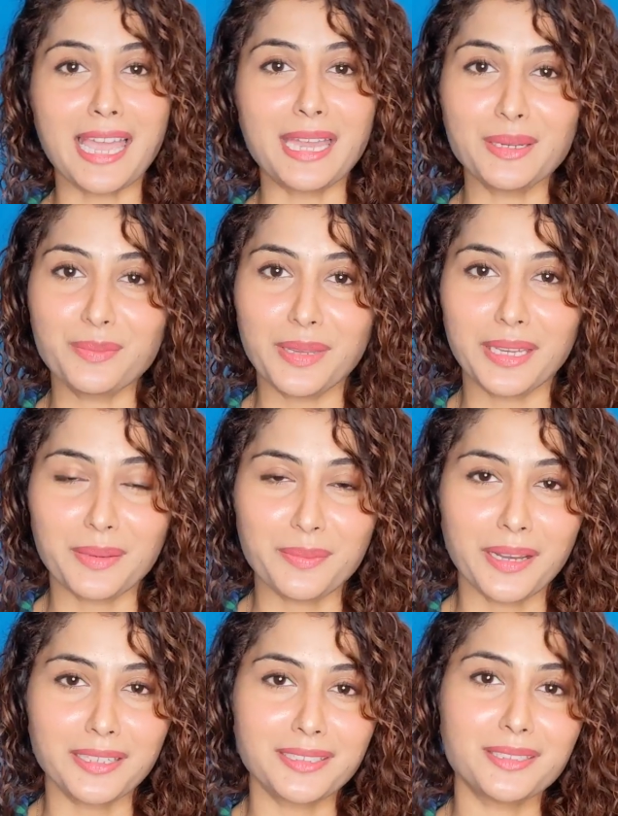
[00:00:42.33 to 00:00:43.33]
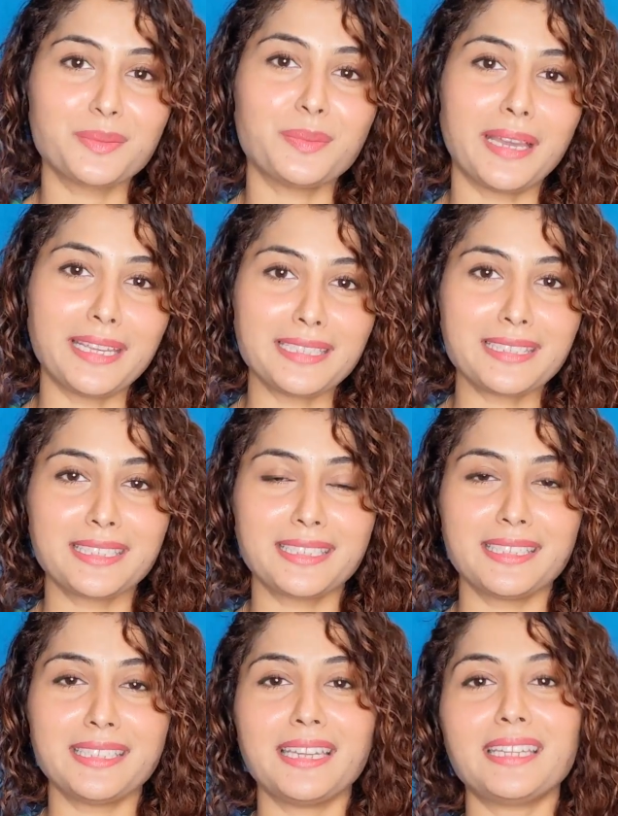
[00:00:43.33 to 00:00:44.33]
and a makeup artist by
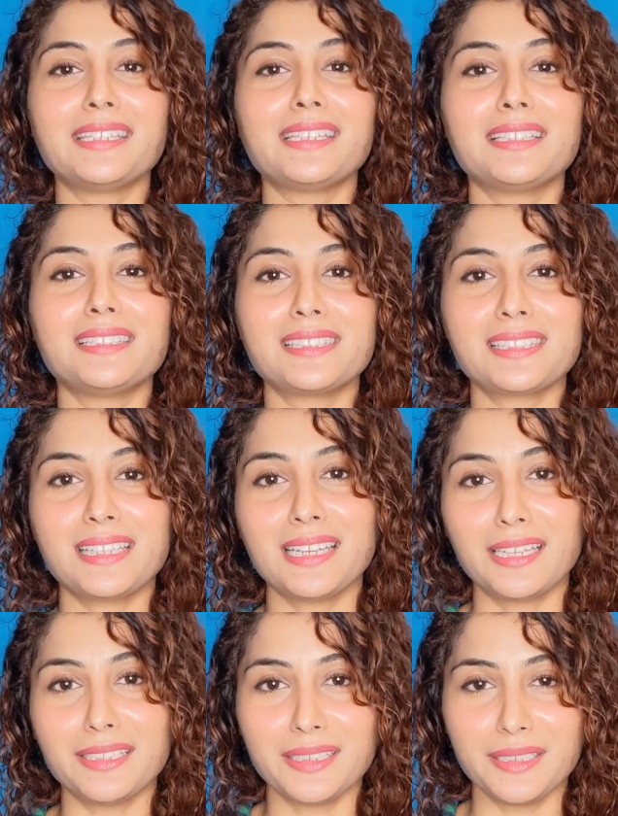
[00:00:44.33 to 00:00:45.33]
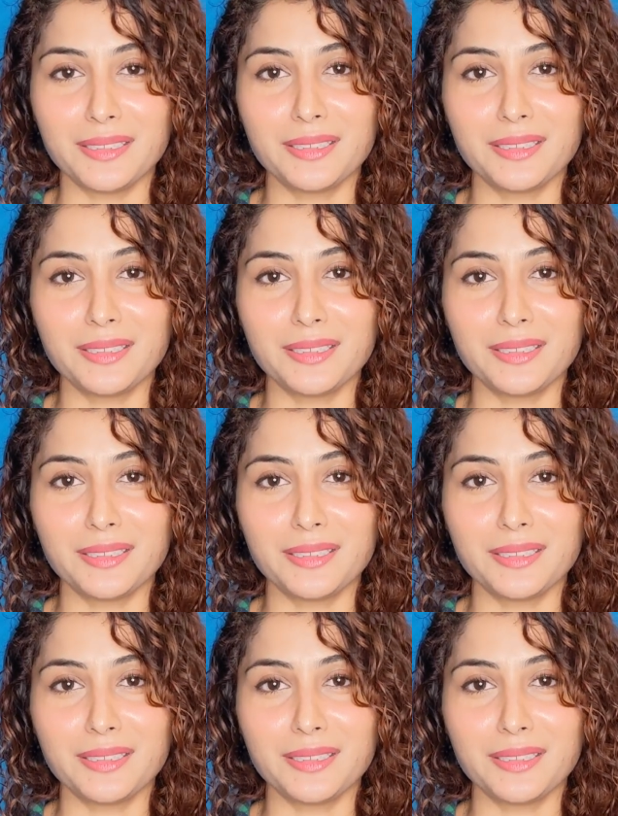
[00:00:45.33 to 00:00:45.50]
City and Guilds, London.